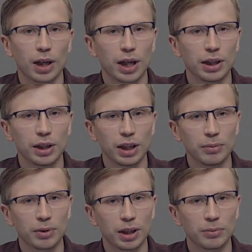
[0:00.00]
Any
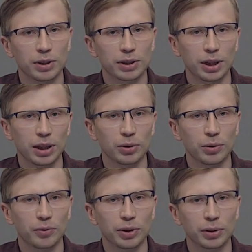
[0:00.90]
name can be assigned to
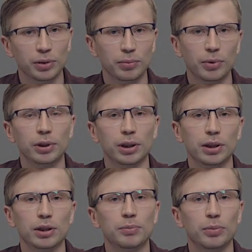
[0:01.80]
a virtual port, and
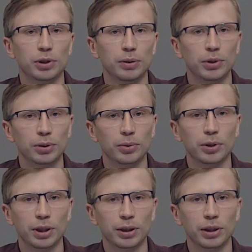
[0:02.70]
it's possible to
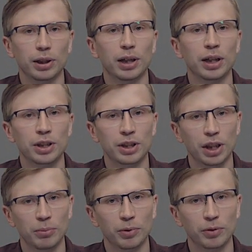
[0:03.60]
create a large
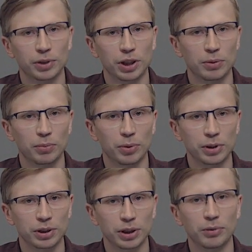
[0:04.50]
number of such
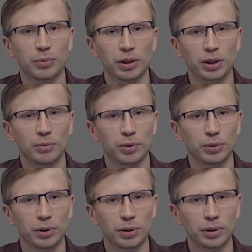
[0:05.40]
ports in one
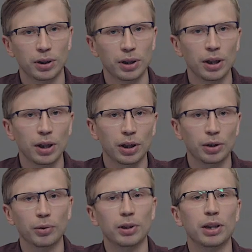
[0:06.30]
computer.
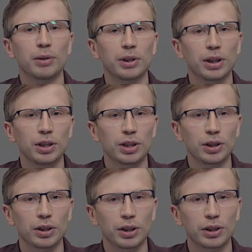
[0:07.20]
The only
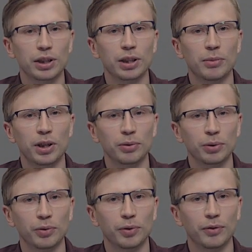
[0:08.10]
limitation is the amount
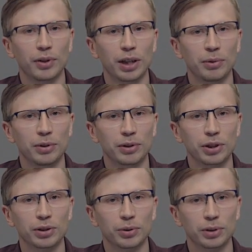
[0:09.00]
of available
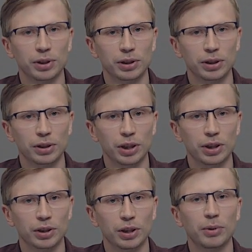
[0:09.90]
resources, such
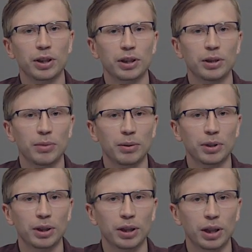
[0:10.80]
as operating
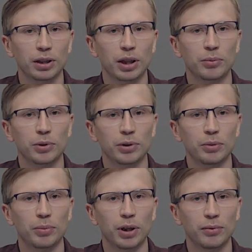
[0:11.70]
memory and computing
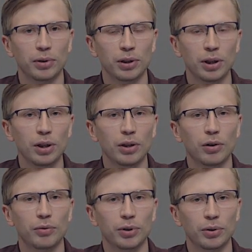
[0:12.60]
power
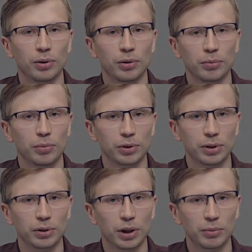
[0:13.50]
of your
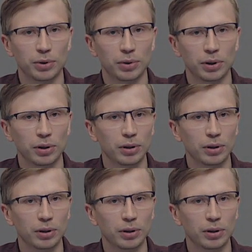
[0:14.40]
personal computer.